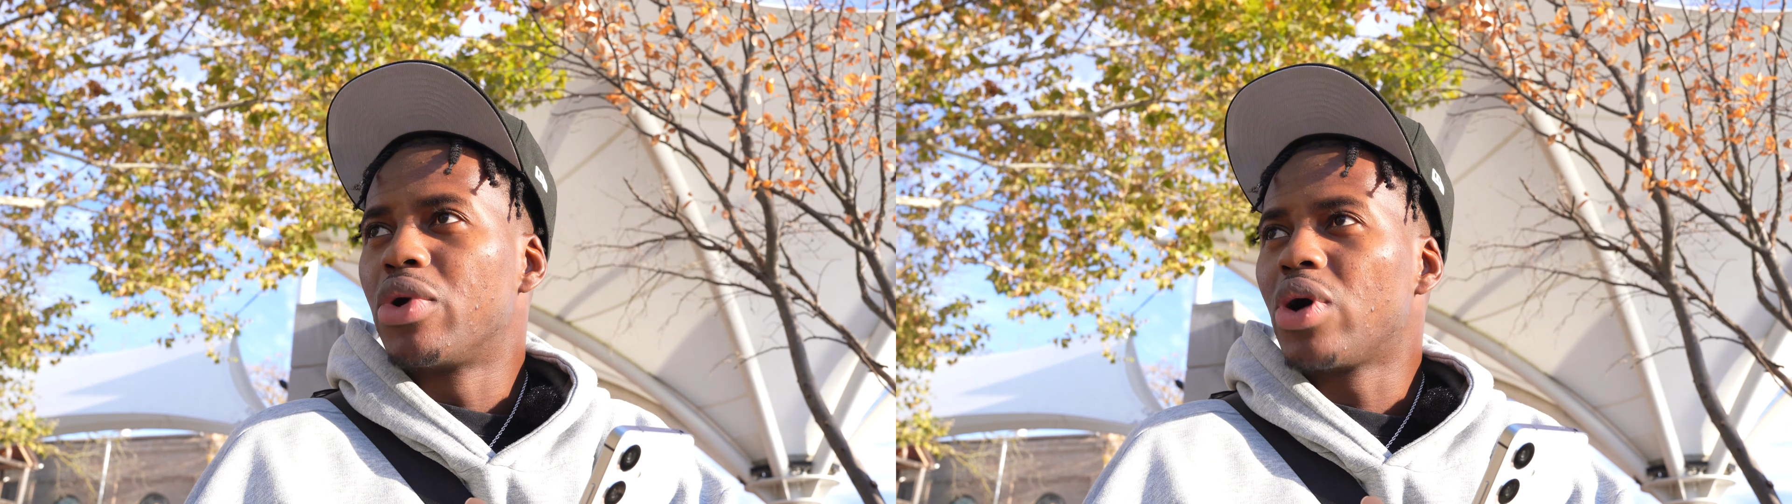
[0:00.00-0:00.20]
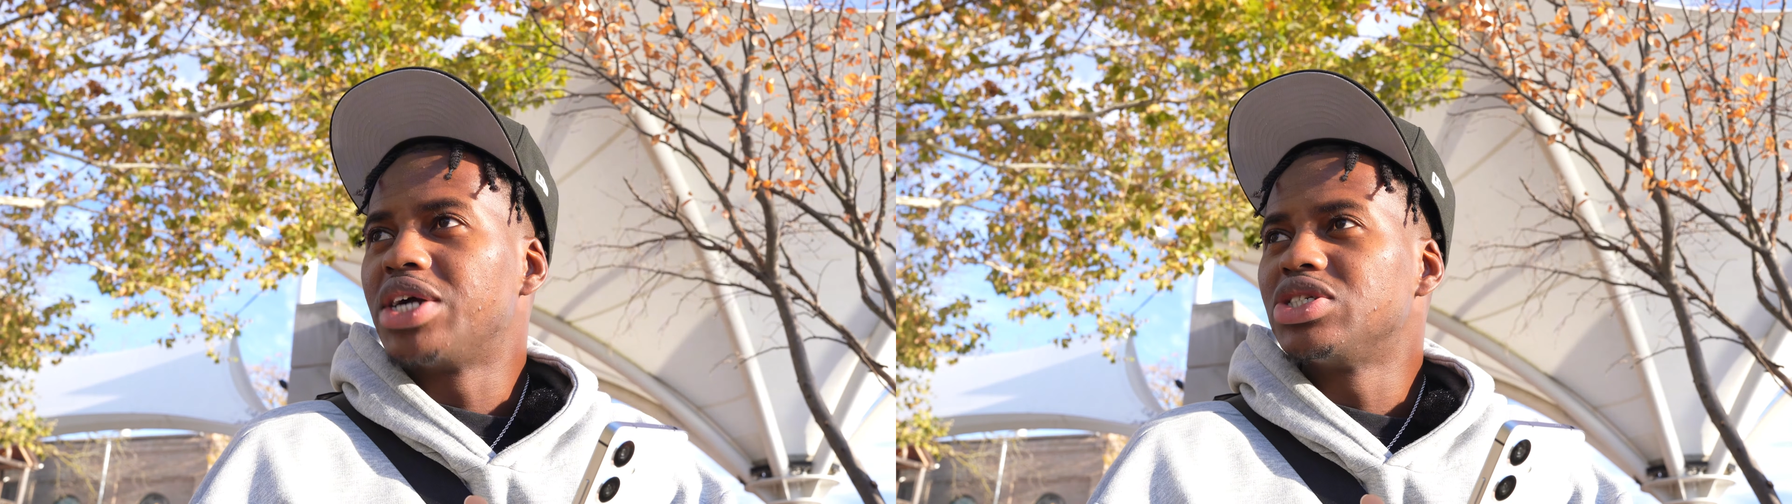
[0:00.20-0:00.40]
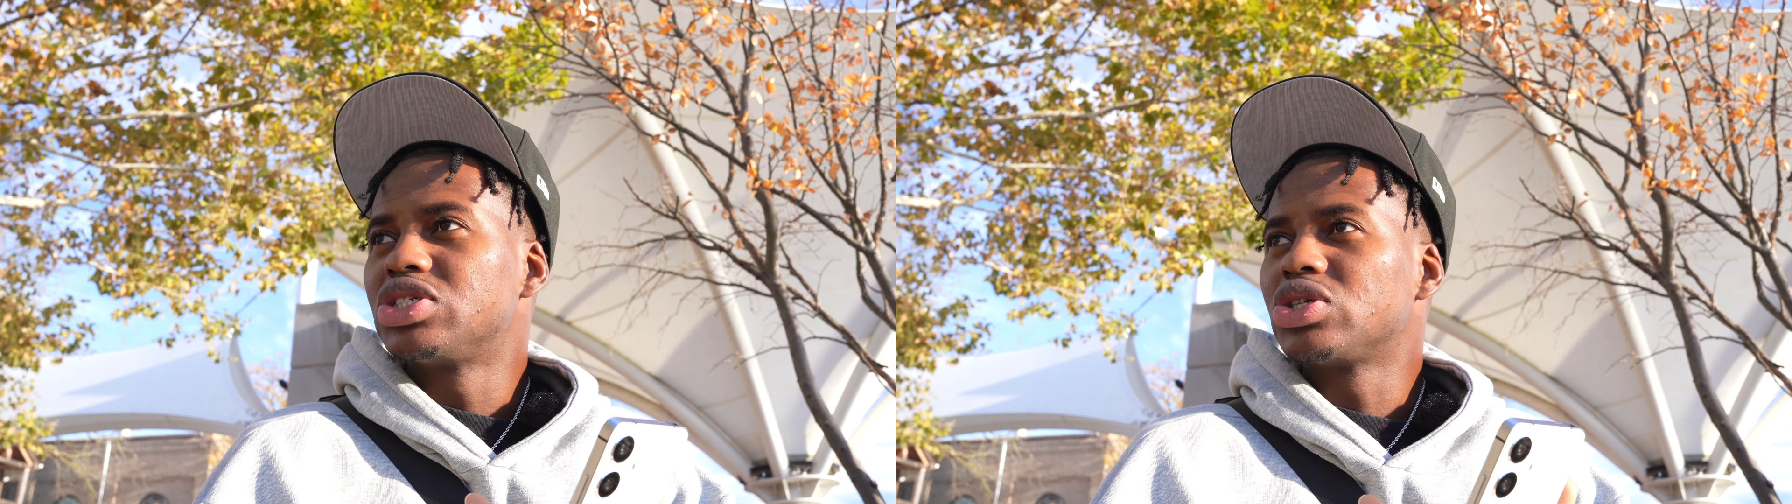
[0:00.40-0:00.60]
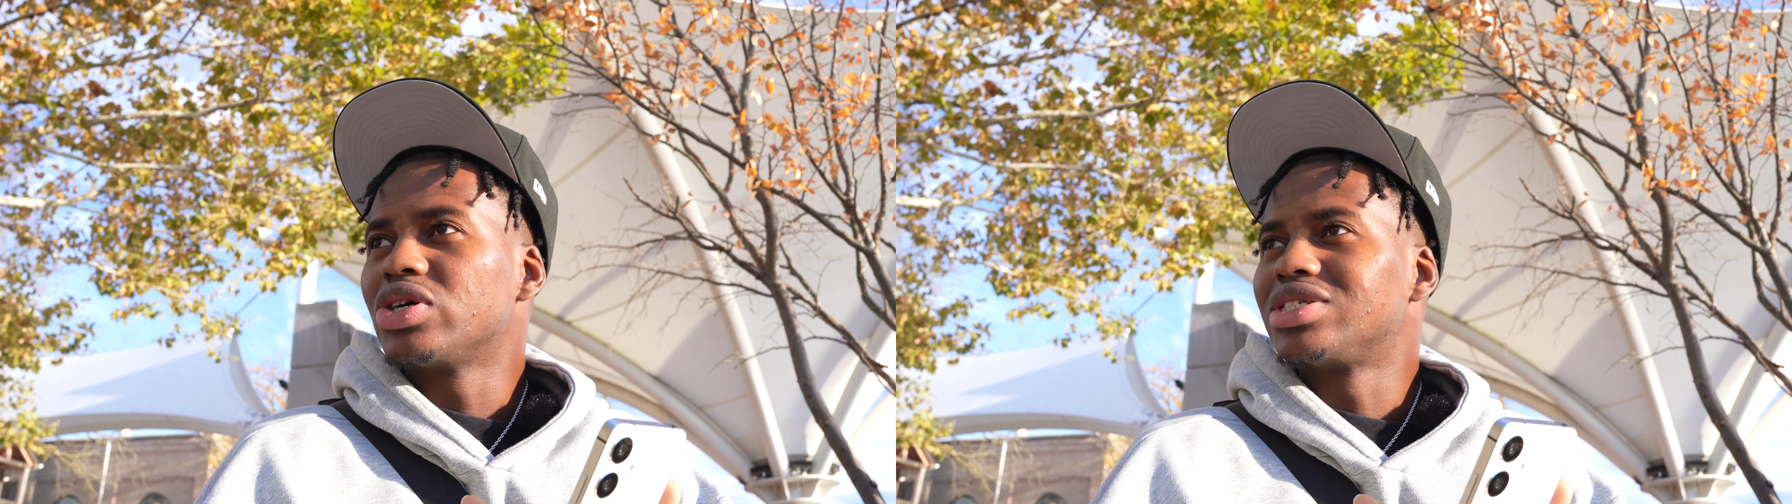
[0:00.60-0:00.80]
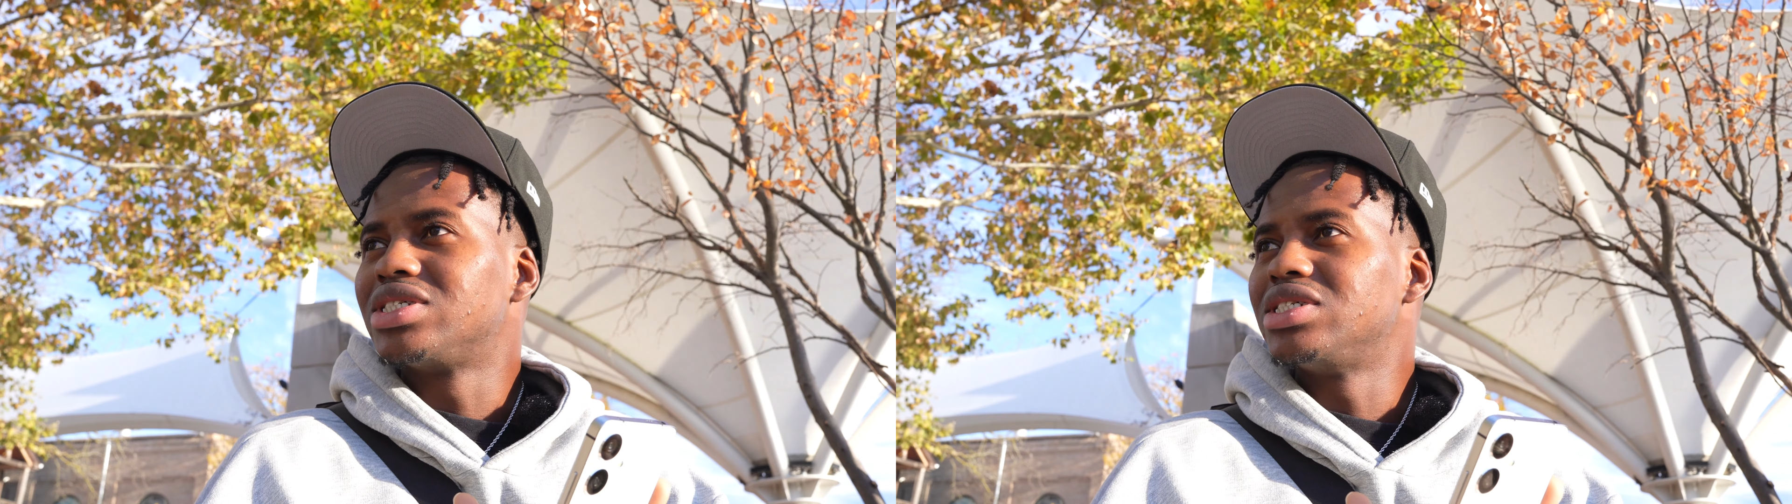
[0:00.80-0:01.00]
Bro, I just
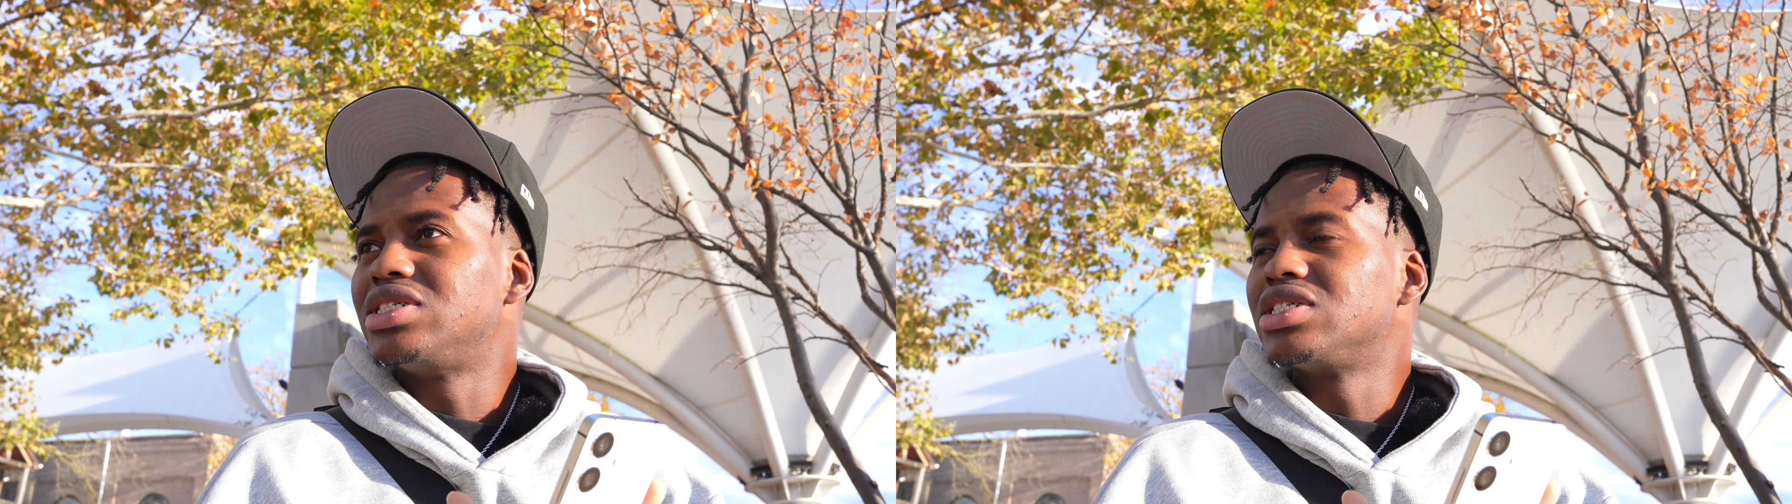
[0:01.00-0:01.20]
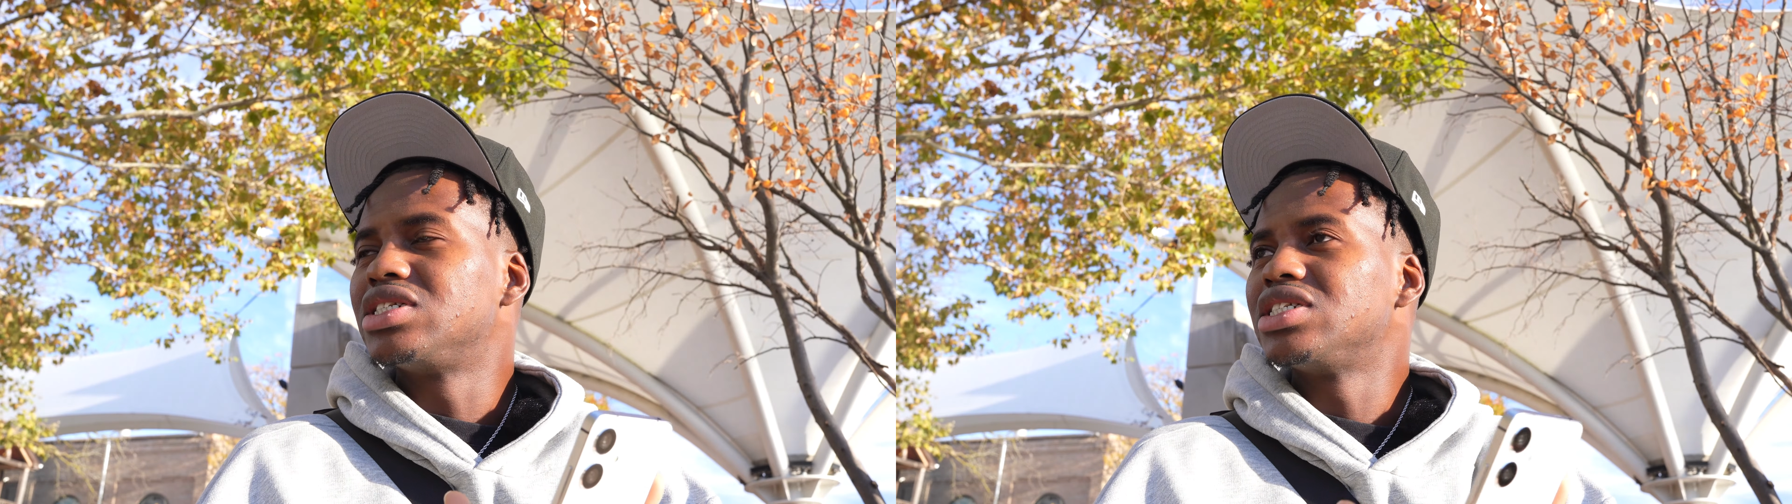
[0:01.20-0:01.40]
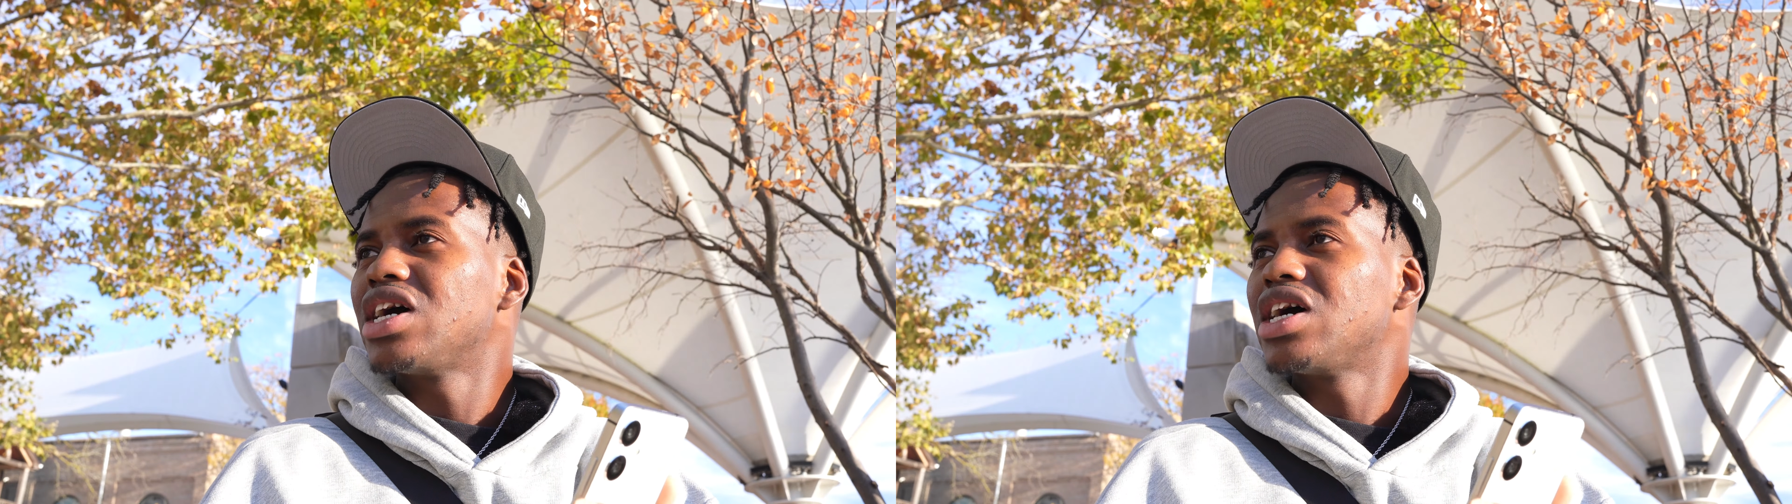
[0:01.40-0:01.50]
saw a C6,